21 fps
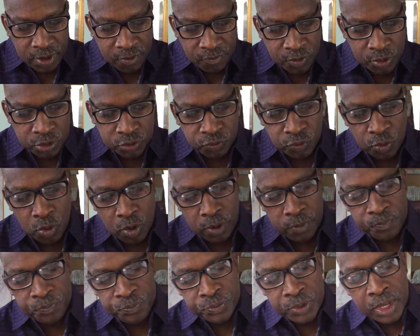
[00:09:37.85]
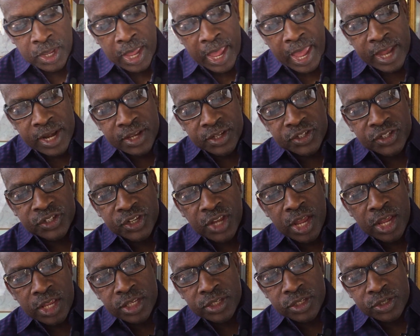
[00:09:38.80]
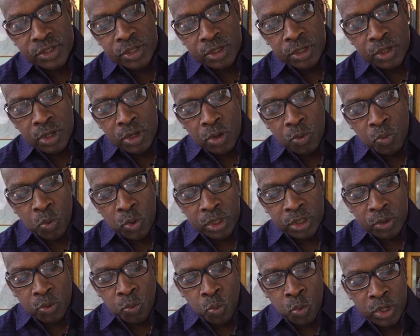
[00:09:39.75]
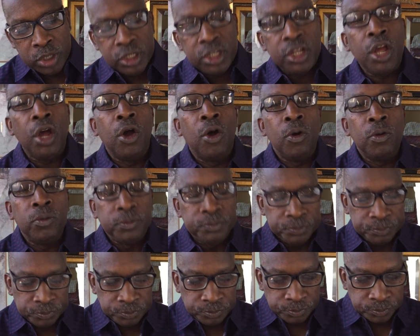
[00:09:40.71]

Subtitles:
Verse 4, and his sons would go